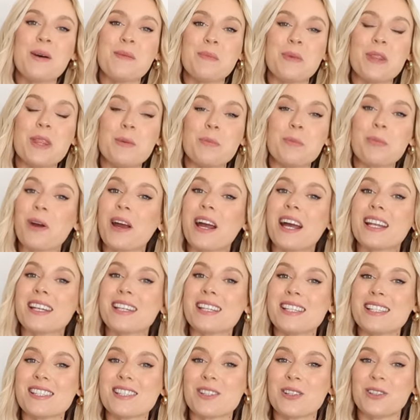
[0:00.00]
but the
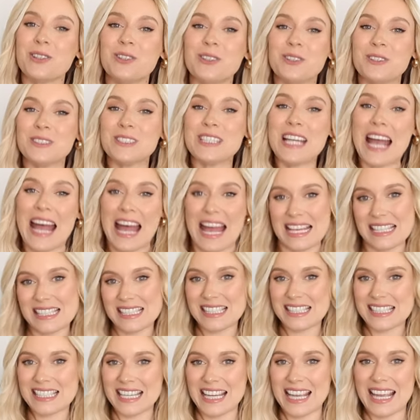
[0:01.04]
brand is called
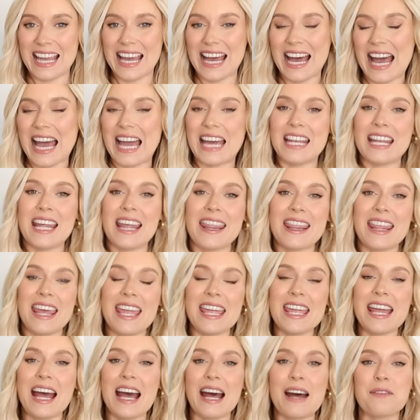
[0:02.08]
S.Deer and they
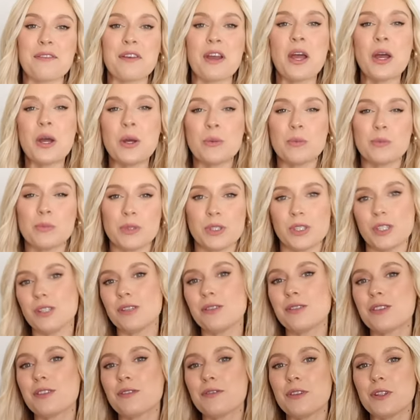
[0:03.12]
have
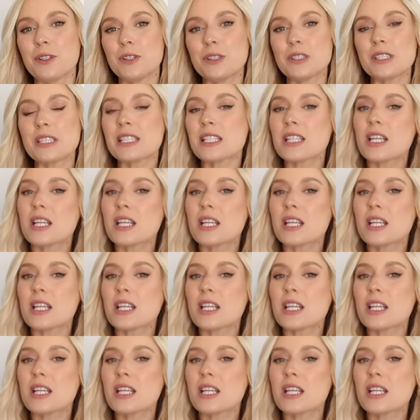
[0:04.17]
beautiful,